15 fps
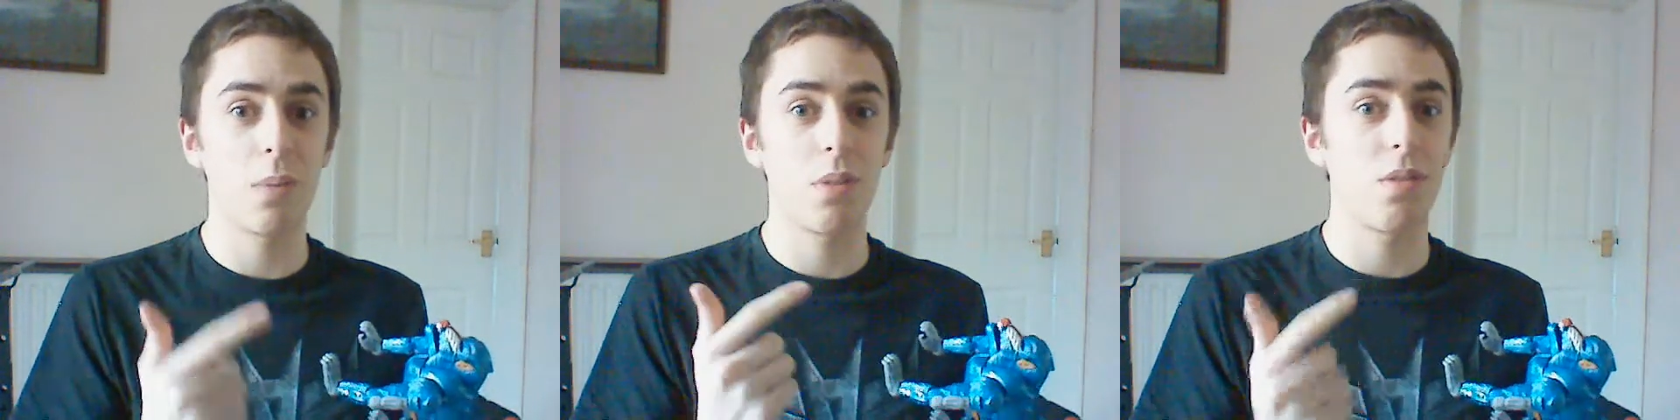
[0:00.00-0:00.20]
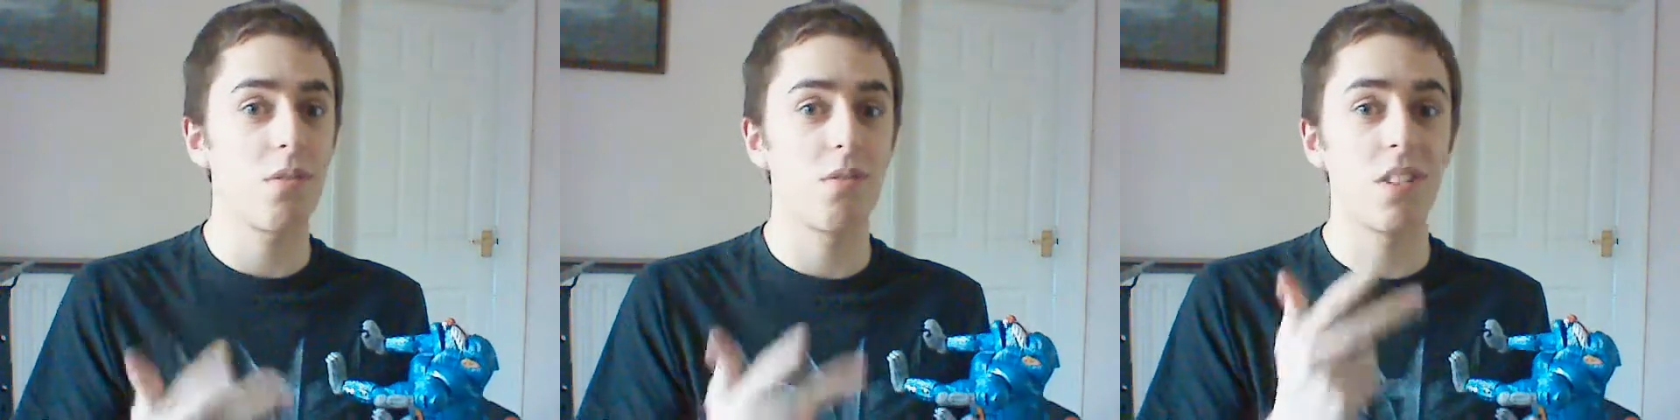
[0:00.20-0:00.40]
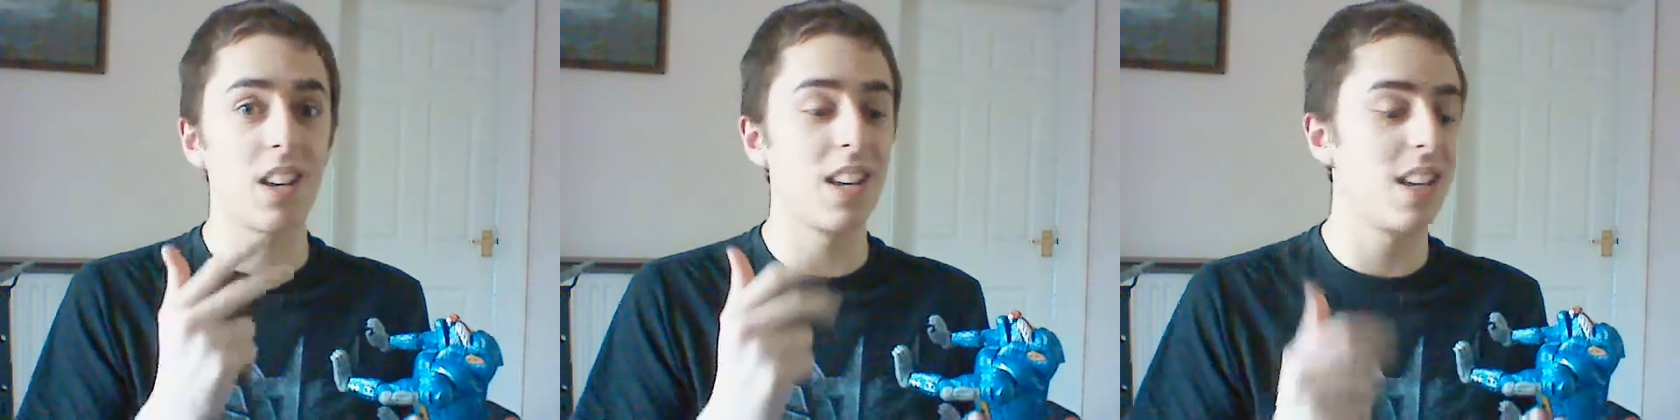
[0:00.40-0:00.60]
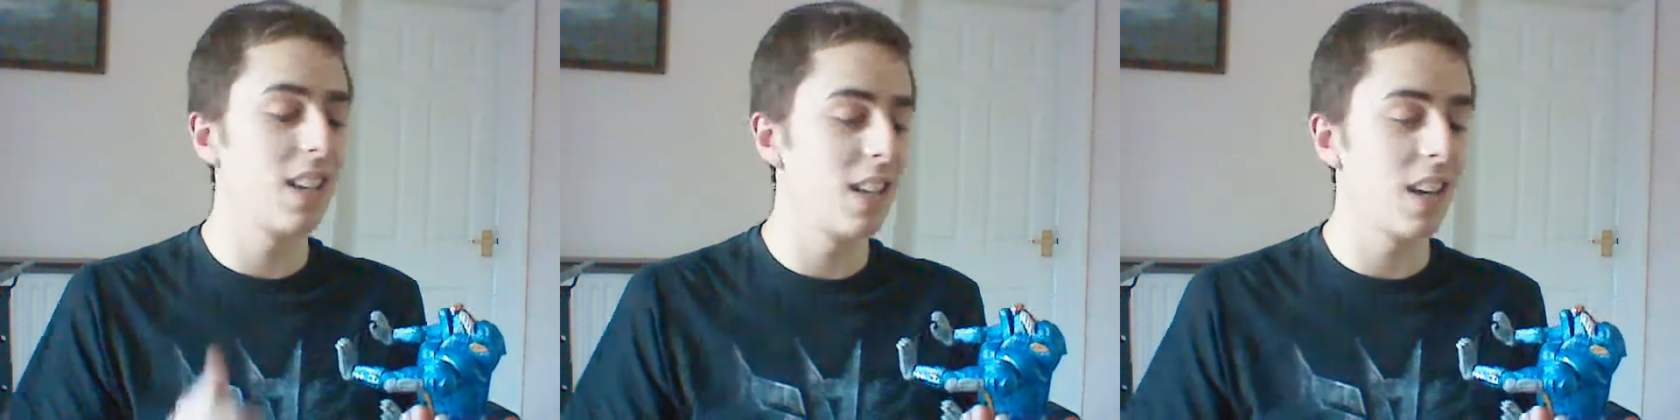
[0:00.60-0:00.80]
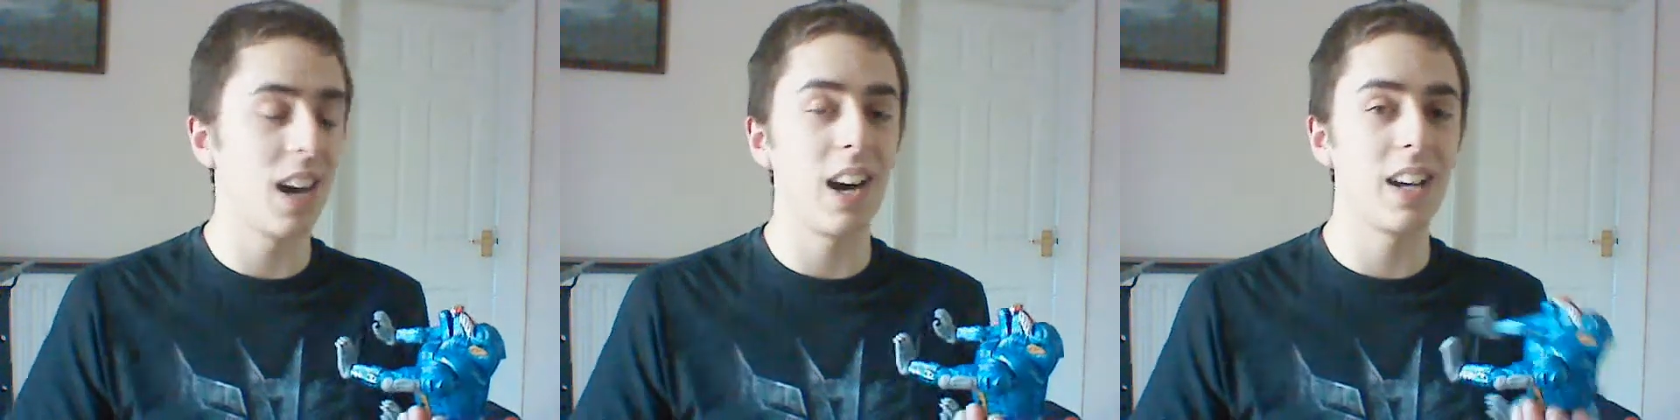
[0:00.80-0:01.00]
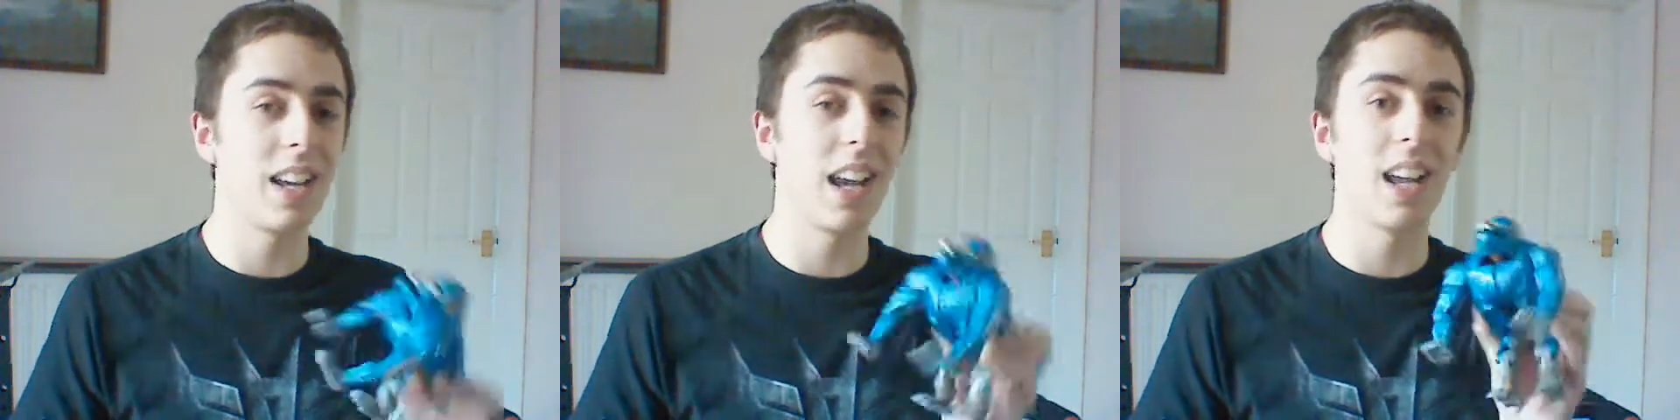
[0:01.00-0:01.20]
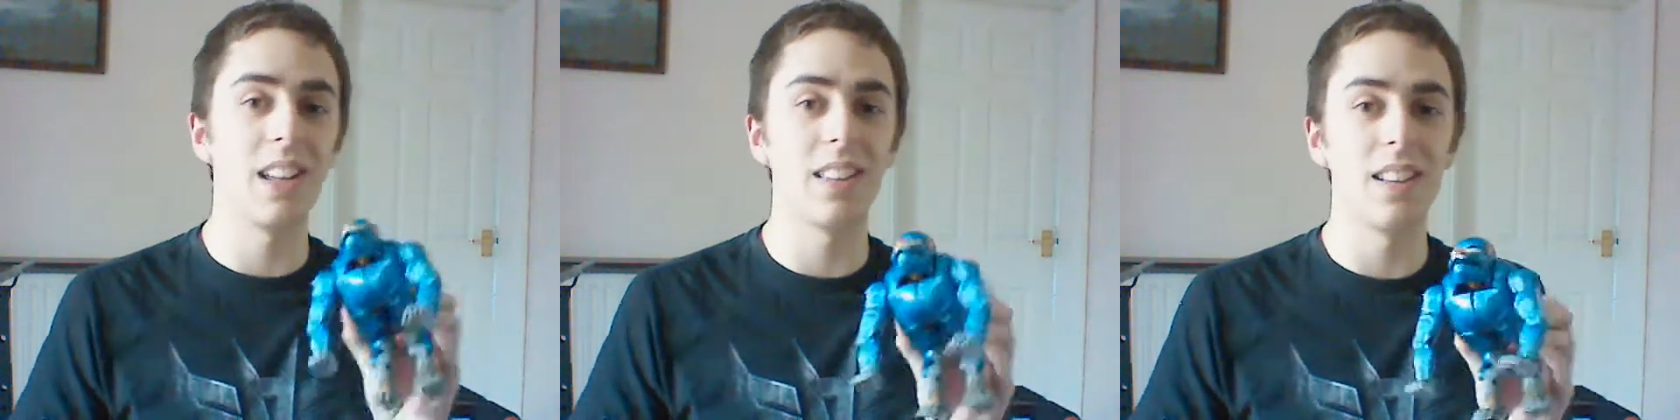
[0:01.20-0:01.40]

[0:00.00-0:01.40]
Three, I hate